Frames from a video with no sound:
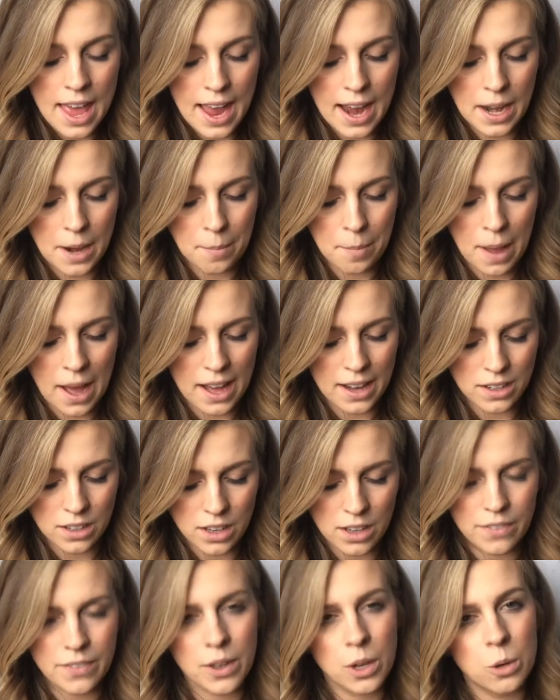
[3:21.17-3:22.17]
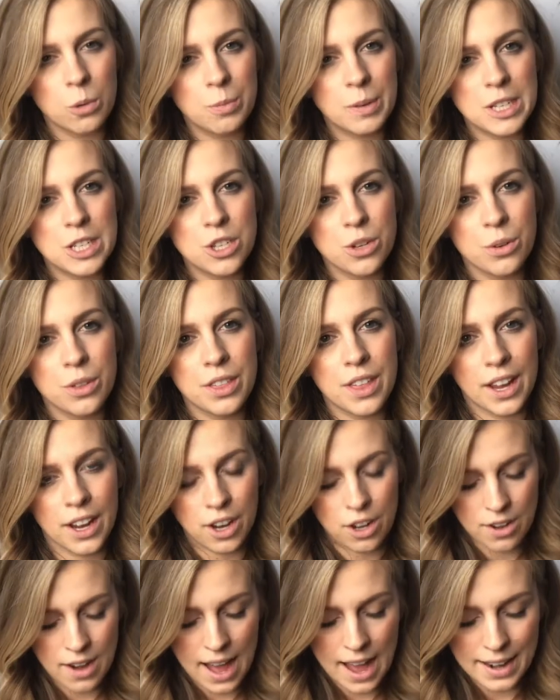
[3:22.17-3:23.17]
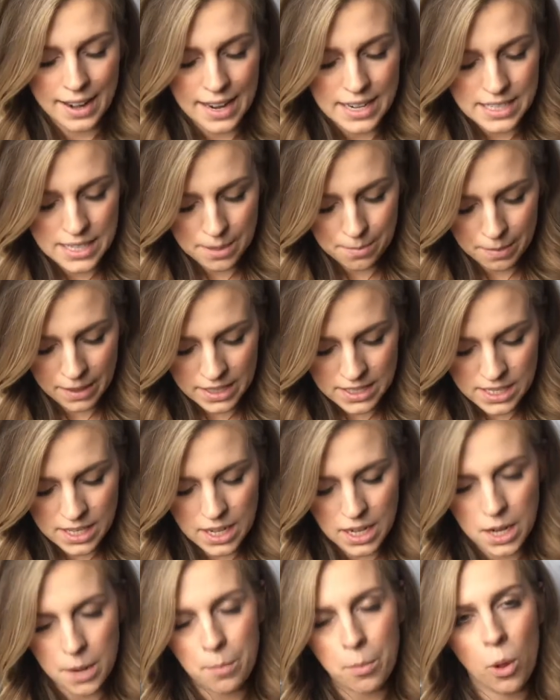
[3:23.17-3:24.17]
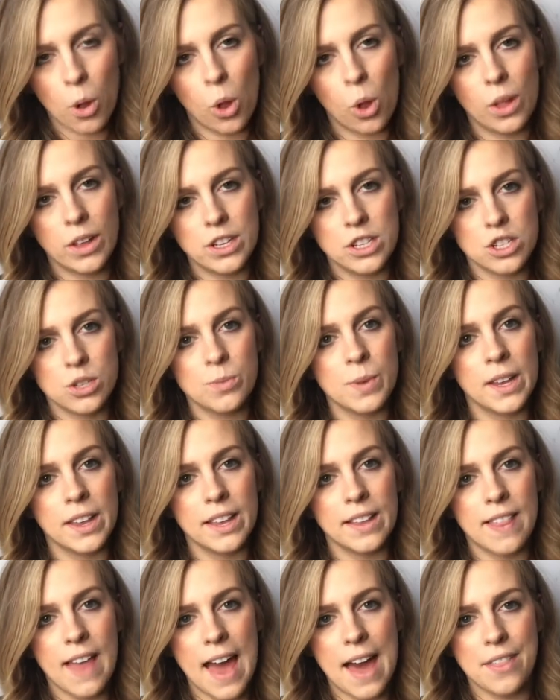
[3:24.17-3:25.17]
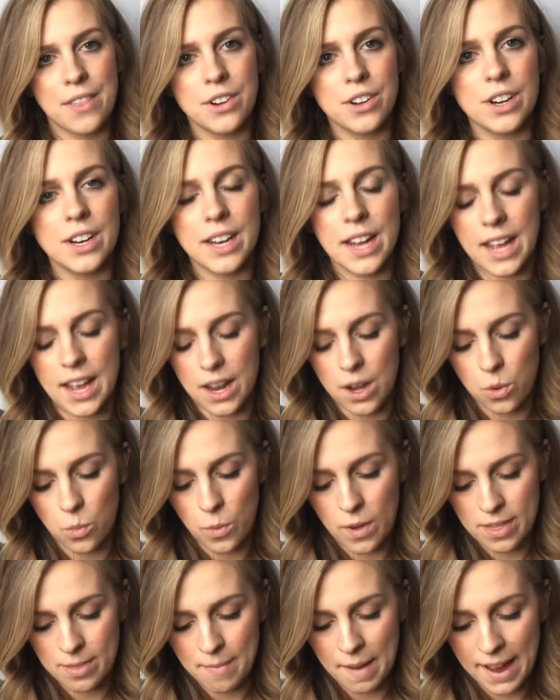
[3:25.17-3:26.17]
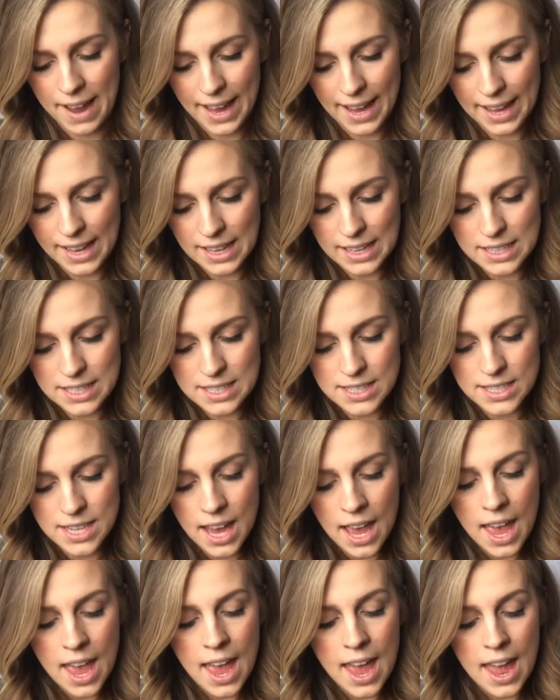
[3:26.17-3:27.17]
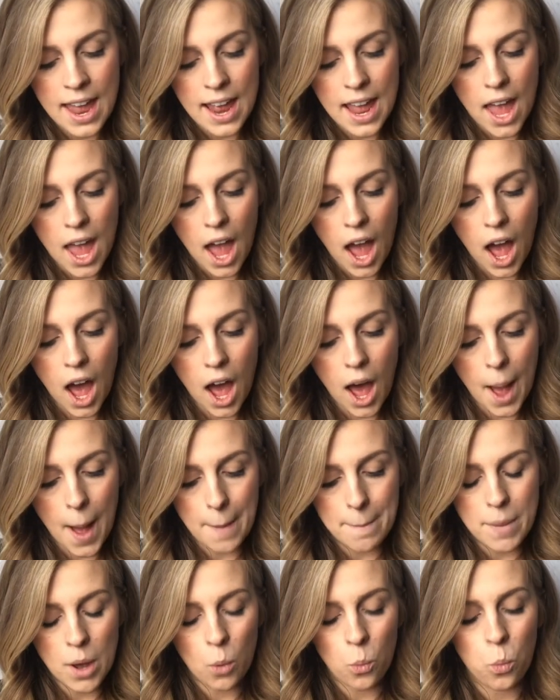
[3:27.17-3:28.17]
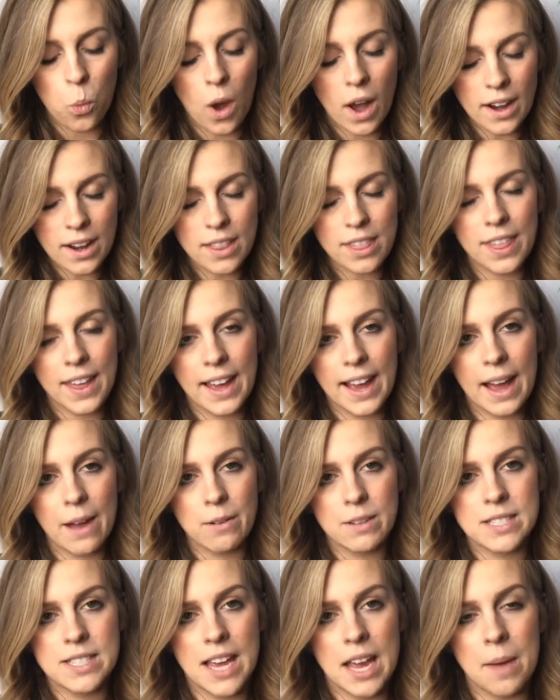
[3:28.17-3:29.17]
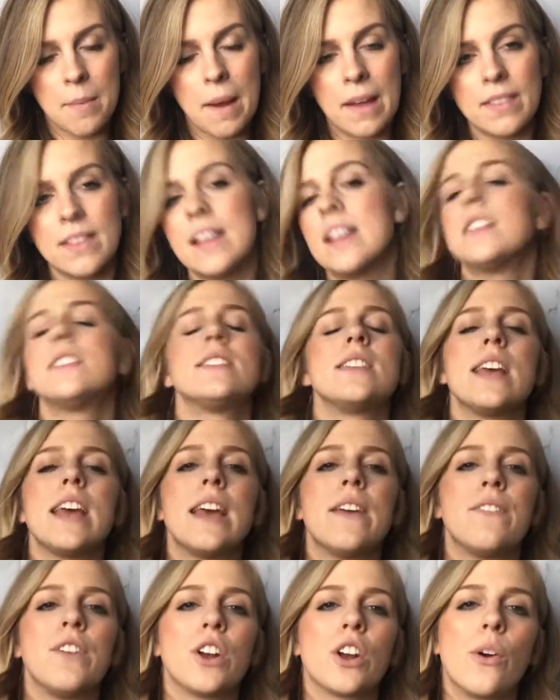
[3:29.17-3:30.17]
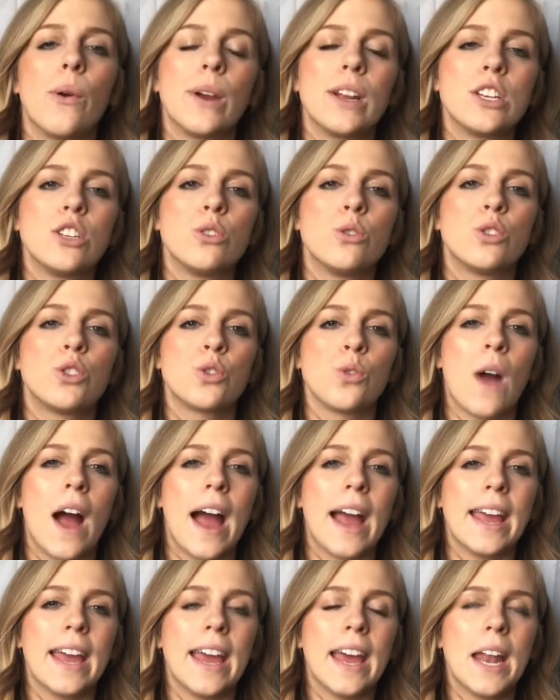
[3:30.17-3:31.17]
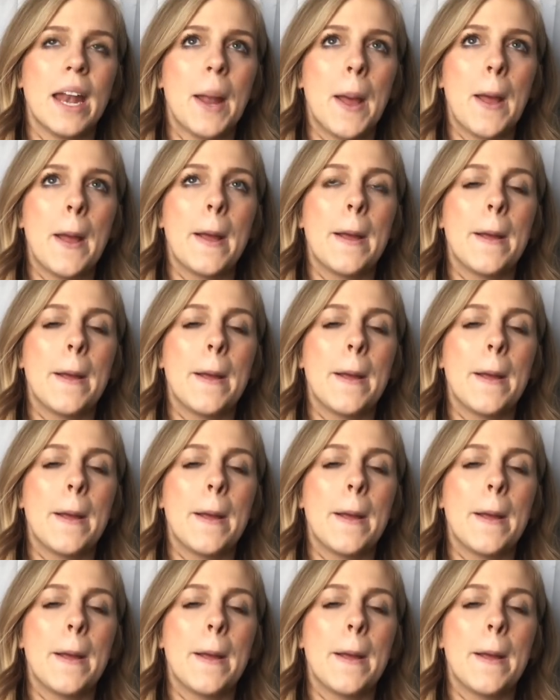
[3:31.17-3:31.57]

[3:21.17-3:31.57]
in a bottle, if it would be too thick or not. I did mix it in a bowl and just really lathered it in with my hands. One thing I would say about this, if you're going to try it,